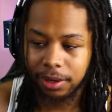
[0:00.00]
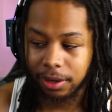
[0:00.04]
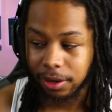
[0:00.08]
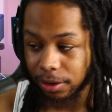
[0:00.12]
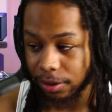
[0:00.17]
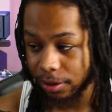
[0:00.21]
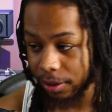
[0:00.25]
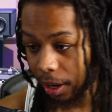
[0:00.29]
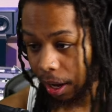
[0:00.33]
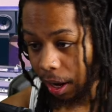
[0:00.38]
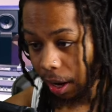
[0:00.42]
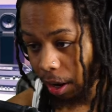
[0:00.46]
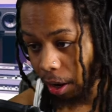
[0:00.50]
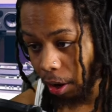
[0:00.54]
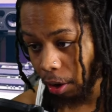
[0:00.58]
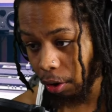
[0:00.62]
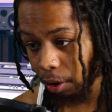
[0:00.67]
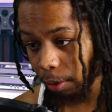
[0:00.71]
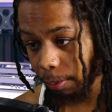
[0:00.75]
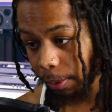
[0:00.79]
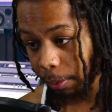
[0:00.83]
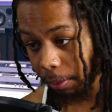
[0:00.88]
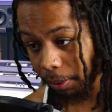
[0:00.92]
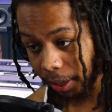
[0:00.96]
Cause like a lot of
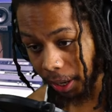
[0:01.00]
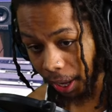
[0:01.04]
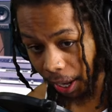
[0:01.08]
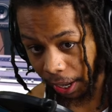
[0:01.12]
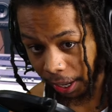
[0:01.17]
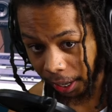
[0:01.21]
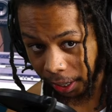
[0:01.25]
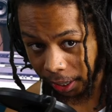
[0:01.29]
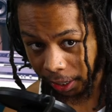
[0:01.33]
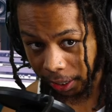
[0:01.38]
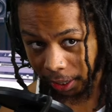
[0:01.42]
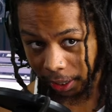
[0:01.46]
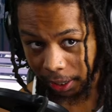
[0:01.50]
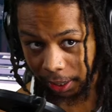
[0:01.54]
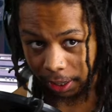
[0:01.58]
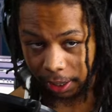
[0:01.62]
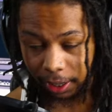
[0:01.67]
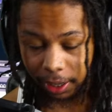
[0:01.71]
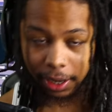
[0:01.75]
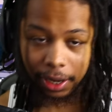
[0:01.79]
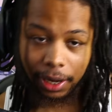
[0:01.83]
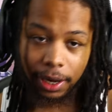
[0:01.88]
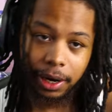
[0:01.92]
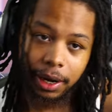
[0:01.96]
people die
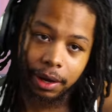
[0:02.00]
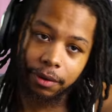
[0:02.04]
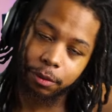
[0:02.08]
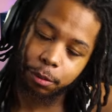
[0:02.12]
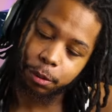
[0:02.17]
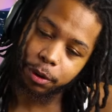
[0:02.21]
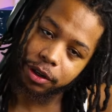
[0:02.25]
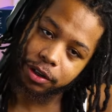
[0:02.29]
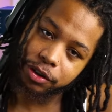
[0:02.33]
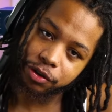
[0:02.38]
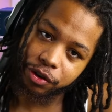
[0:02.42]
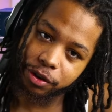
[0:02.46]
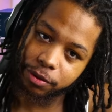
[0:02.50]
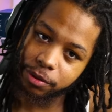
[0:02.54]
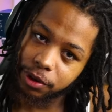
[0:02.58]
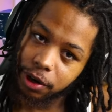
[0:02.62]
and everybody screams